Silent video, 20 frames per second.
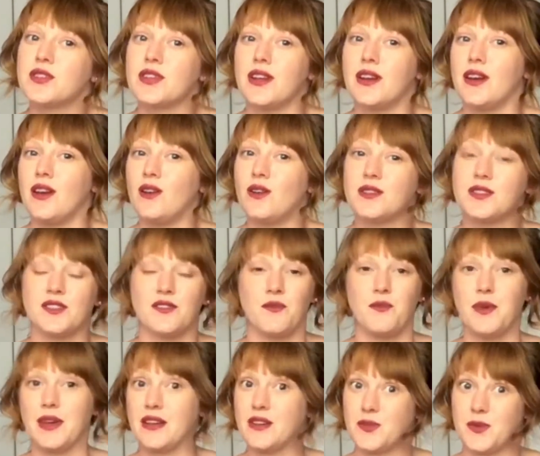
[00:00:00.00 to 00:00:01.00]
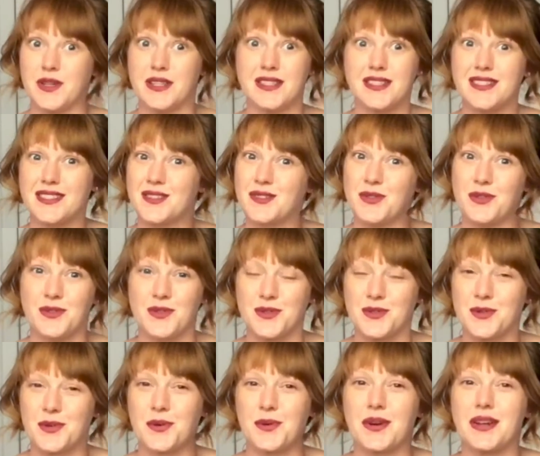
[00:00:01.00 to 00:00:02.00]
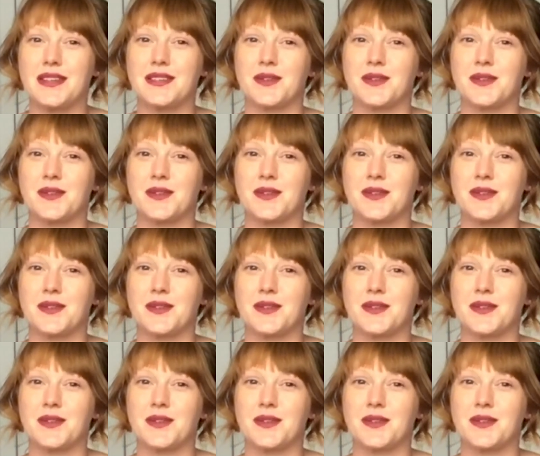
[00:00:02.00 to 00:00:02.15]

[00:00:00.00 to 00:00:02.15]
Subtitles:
and lots of big twists to the story,